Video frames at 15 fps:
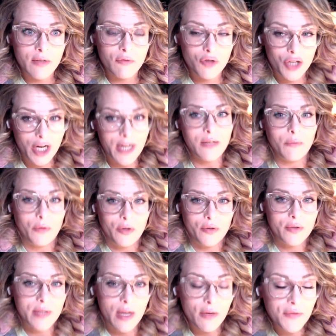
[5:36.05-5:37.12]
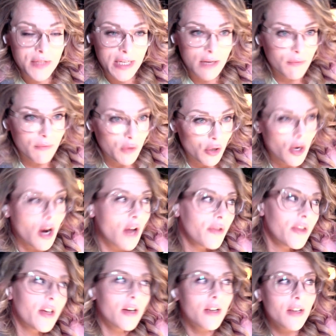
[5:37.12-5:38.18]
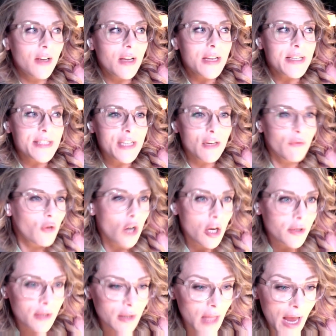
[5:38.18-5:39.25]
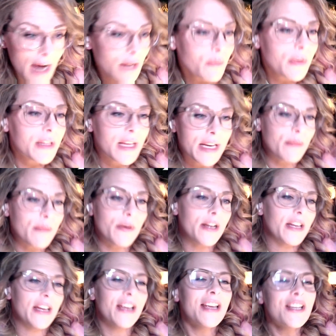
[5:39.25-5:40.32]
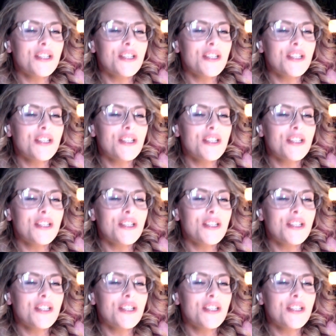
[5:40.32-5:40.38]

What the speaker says: check in with yourself, see if you're on the line with anybody.